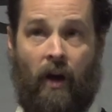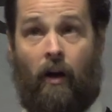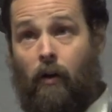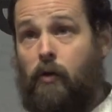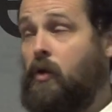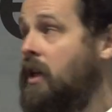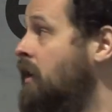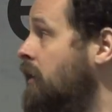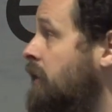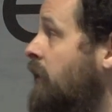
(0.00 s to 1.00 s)
I'll also say,
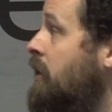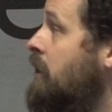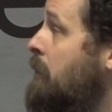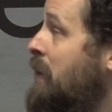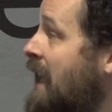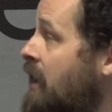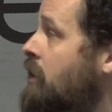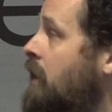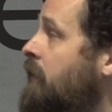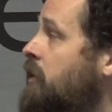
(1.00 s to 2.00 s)
controversially,
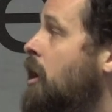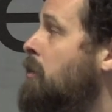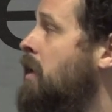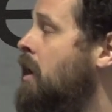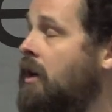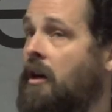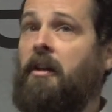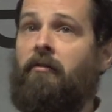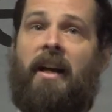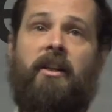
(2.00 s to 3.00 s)
potentially for some,
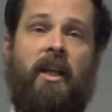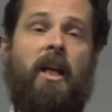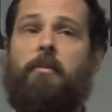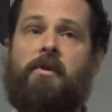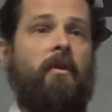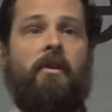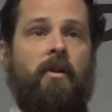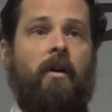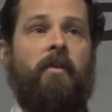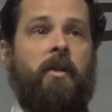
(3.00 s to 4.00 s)
cutting red tape isn't going to
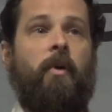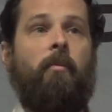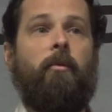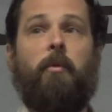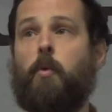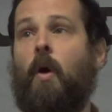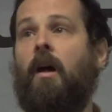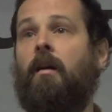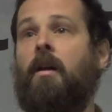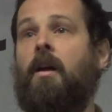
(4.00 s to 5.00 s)
solve this problem as well.